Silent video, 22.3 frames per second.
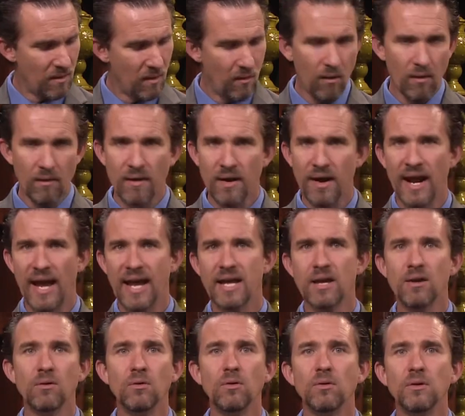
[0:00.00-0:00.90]
are
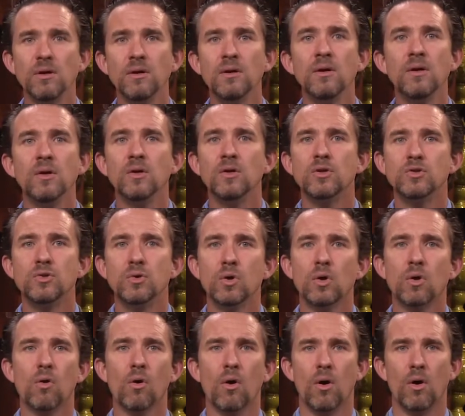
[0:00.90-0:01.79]
nailed
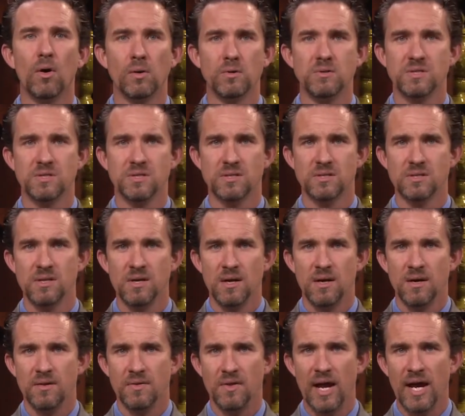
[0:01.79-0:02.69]
to a cross.
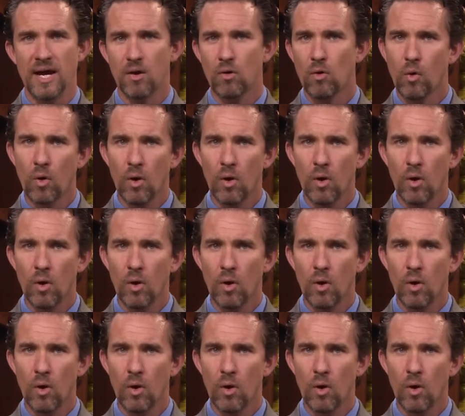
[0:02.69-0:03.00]
That